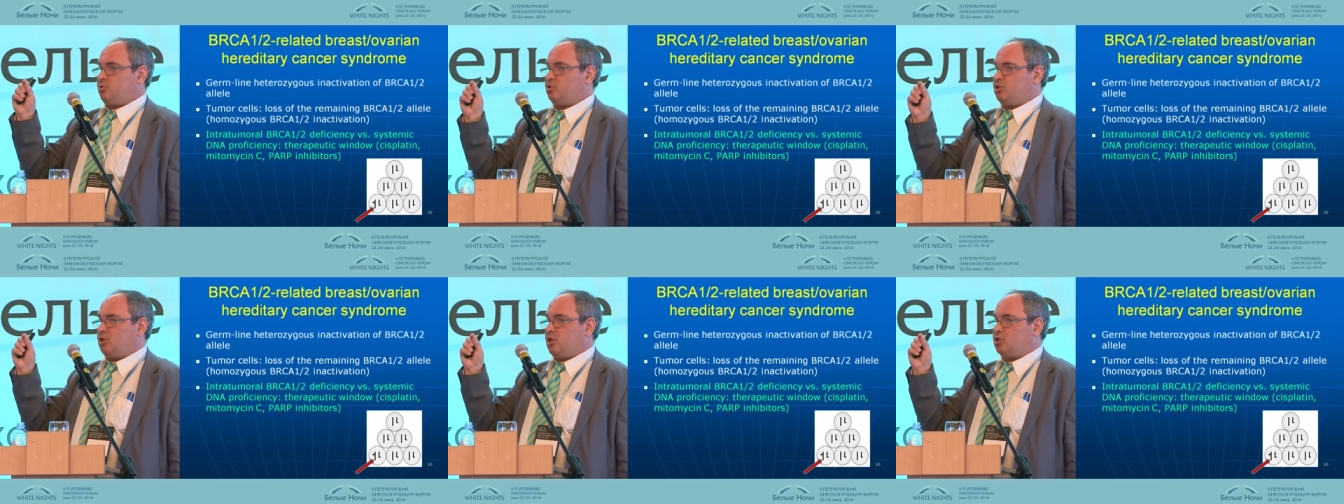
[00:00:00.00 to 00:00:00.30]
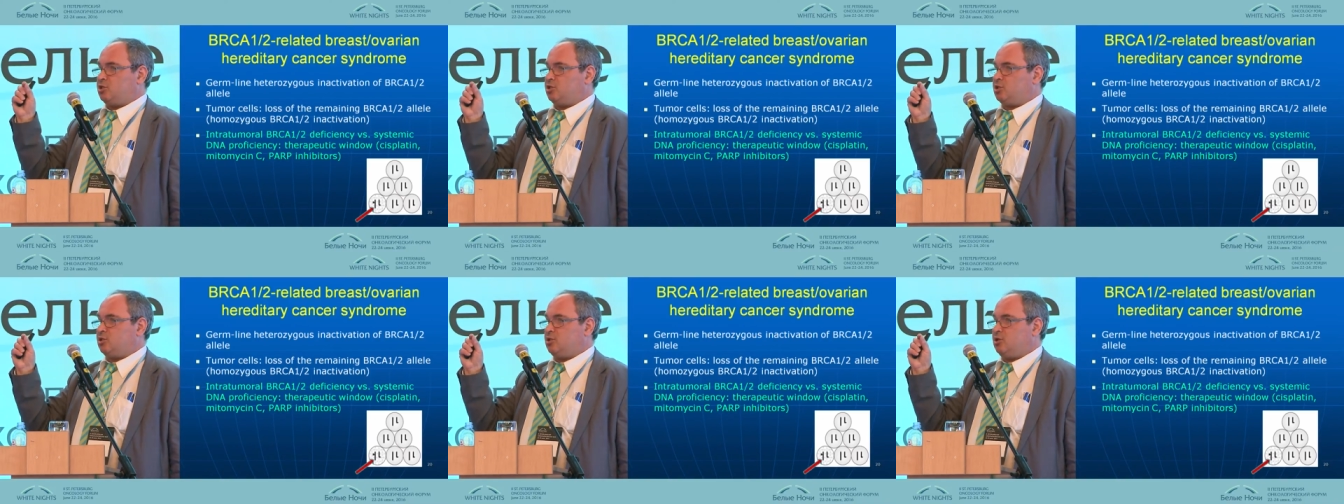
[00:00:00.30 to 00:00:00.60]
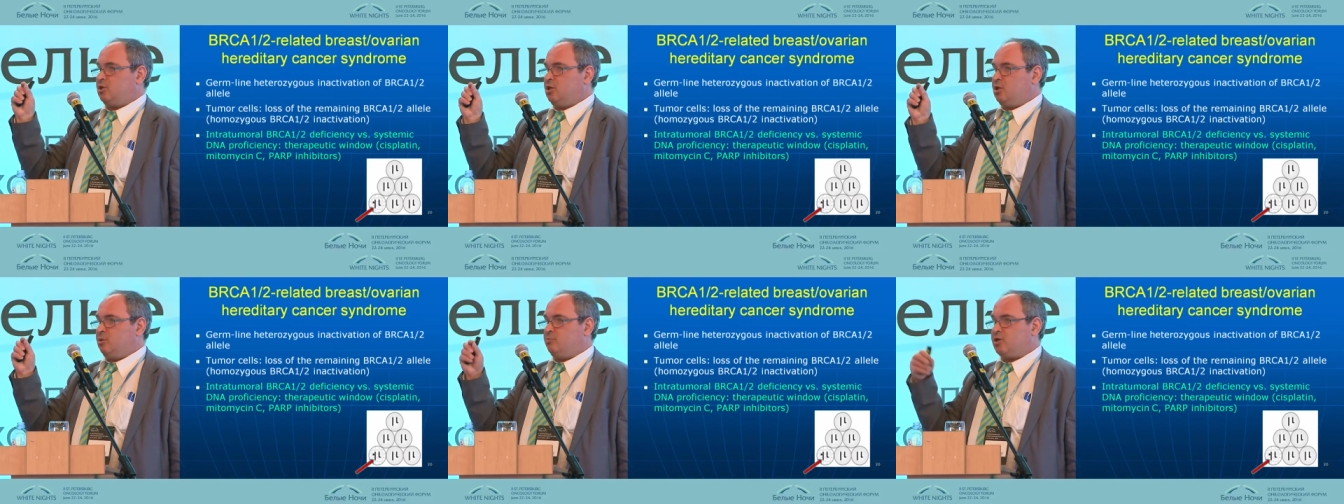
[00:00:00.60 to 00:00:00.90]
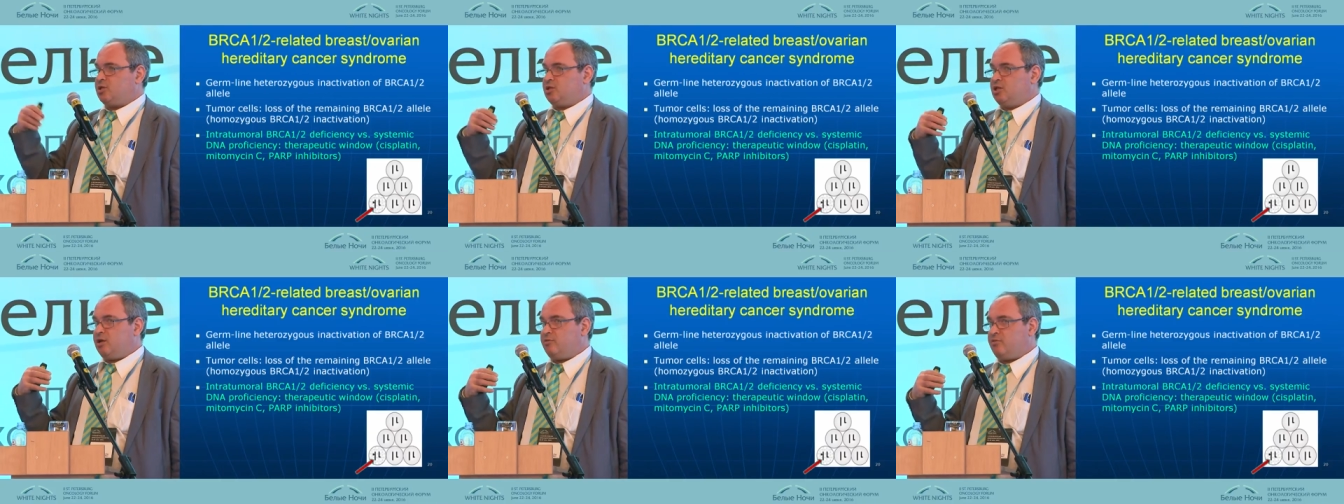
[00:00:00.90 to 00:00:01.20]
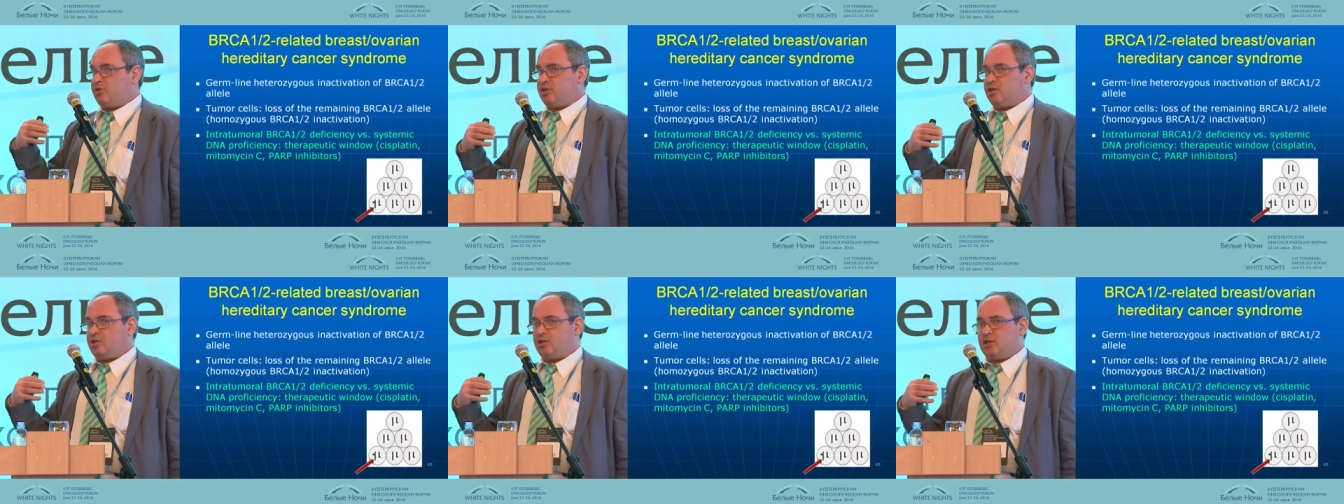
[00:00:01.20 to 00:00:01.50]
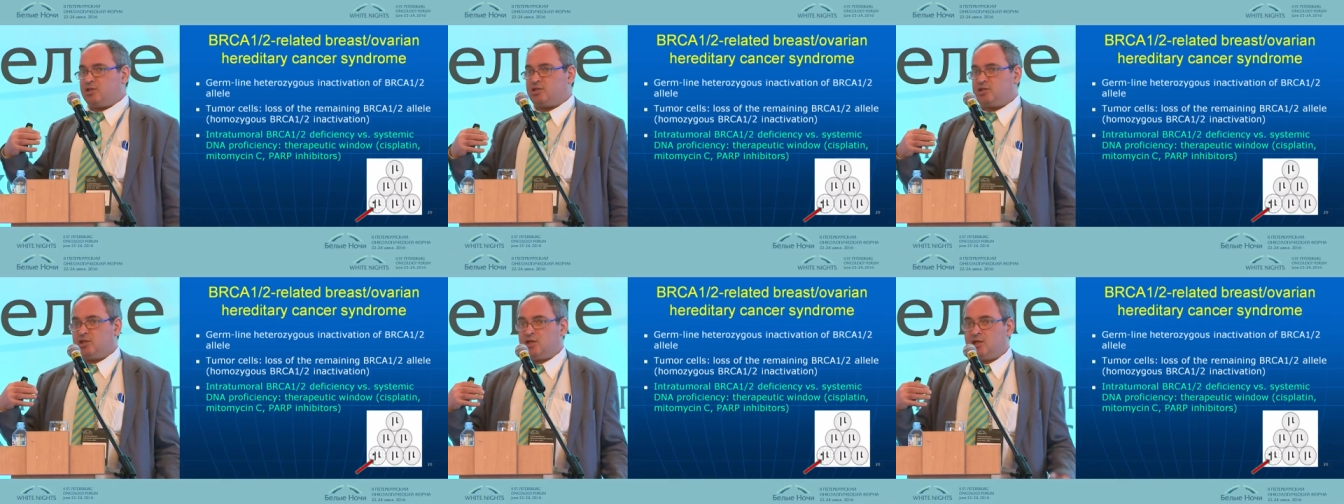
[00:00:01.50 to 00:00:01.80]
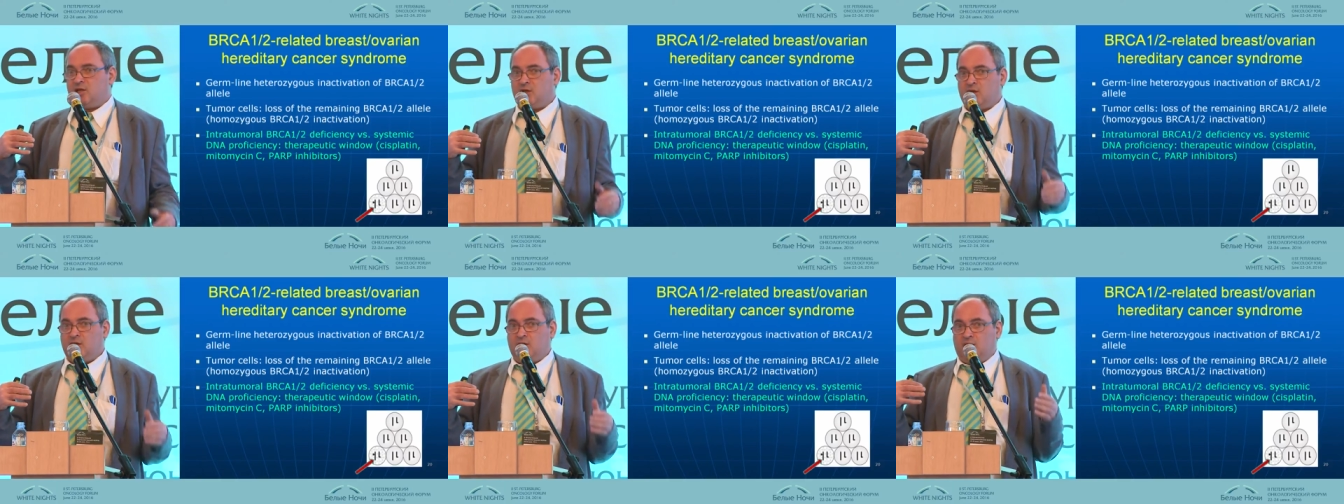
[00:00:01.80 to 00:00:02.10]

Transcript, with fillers: mutation. But nevertheless, the